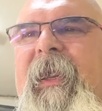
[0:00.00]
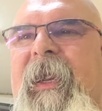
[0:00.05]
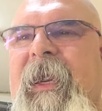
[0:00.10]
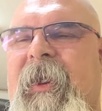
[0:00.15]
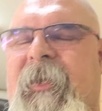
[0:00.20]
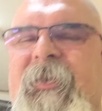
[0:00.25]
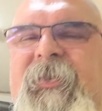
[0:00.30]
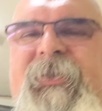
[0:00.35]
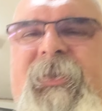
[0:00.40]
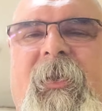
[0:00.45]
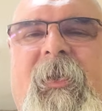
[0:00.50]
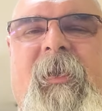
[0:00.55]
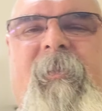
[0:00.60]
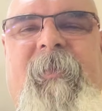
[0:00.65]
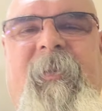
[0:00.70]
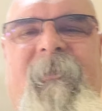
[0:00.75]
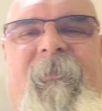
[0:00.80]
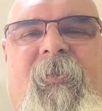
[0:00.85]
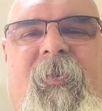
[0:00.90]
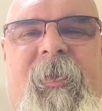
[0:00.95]
Arizona
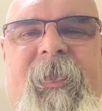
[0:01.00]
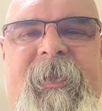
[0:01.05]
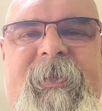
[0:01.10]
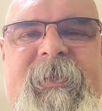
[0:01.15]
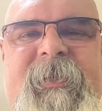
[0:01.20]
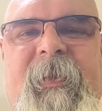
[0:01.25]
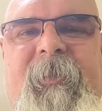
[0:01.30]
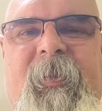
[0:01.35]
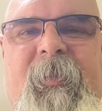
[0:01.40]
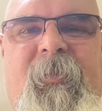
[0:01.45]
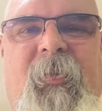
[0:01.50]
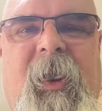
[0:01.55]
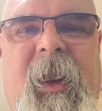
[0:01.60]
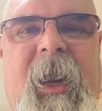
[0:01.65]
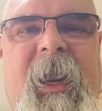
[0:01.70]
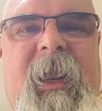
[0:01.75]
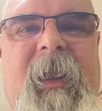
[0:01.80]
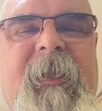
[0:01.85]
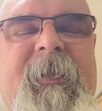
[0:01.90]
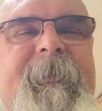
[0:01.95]
before the summer
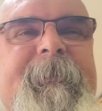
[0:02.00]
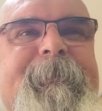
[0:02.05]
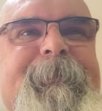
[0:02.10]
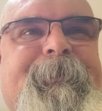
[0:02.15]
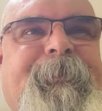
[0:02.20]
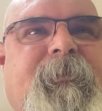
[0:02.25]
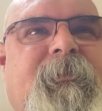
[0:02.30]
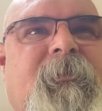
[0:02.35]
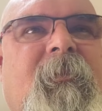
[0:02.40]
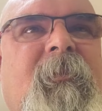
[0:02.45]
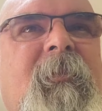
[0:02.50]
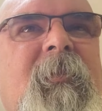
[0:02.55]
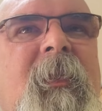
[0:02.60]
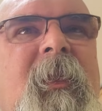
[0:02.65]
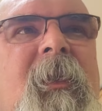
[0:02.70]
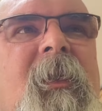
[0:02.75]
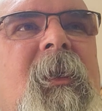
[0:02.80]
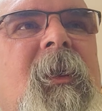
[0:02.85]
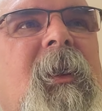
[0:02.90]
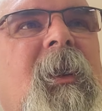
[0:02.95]
break.
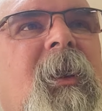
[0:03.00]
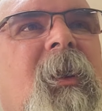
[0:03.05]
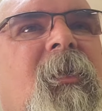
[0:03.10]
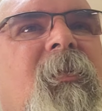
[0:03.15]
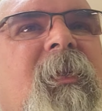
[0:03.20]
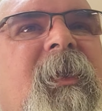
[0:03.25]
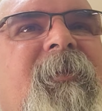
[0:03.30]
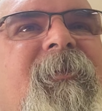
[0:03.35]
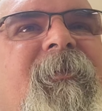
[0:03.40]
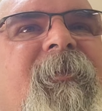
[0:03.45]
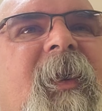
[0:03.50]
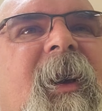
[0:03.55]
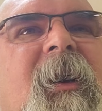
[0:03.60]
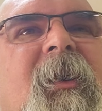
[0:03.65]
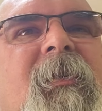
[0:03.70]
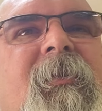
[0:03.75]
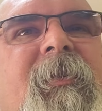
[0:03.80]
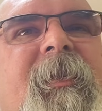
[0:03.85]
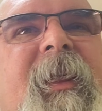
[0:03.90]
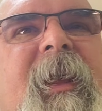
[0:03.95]
We
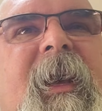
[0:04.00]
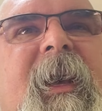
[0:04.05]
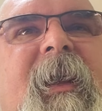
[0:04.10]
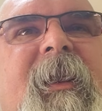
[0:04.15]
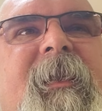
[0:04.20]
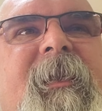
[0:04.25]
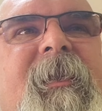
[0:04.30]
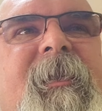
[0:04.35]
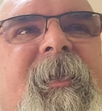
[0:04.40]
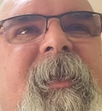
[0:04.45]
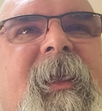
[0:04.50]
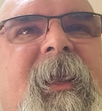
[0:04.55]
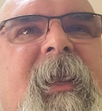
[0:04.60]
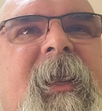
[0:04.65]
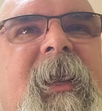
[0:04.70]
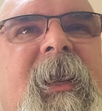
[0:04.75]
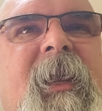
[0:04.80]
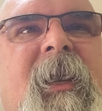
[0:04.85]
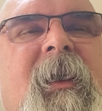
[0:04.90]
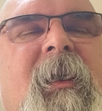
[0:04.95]
found that
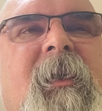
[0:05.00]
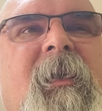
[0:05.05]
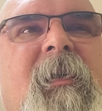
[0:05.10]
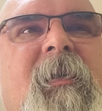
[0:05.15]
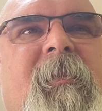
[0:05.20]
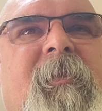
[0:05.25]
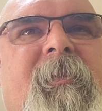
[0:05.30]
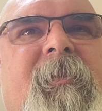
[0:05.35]
the